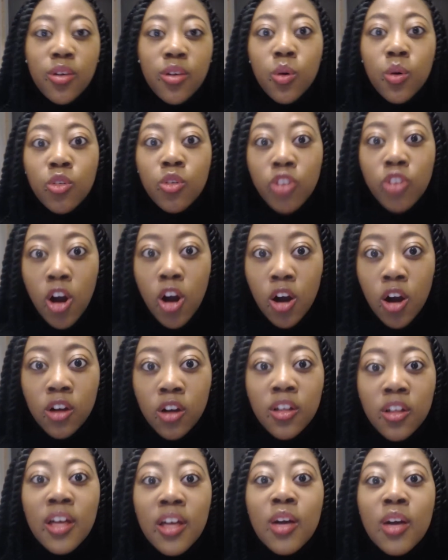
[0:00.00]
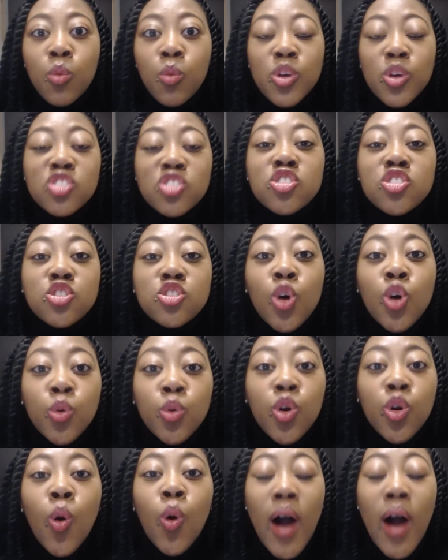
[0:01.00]
were wrong. We just don't
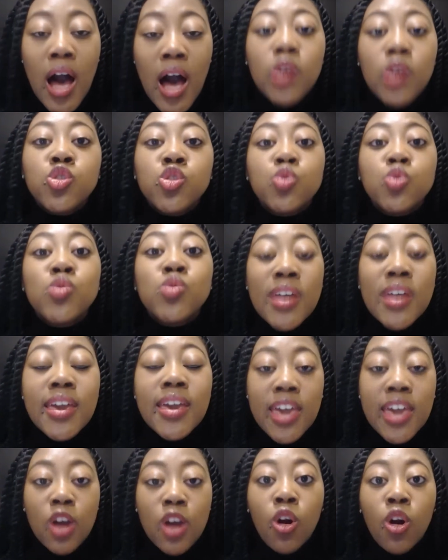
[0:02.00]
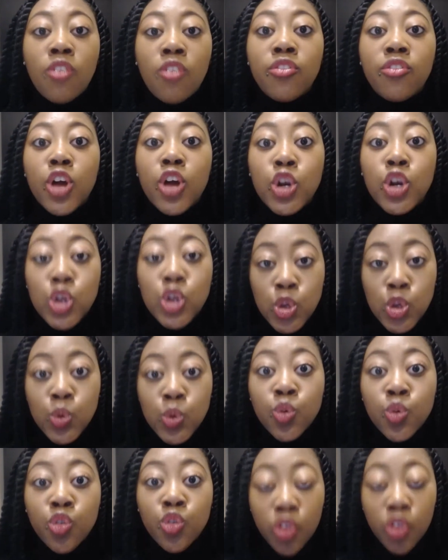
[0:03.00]
know how to take care of
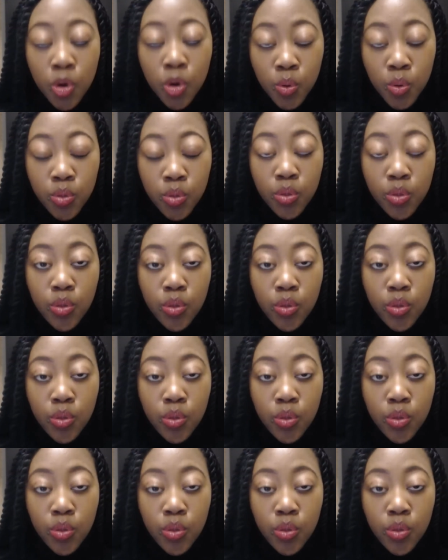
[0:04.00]
new growth.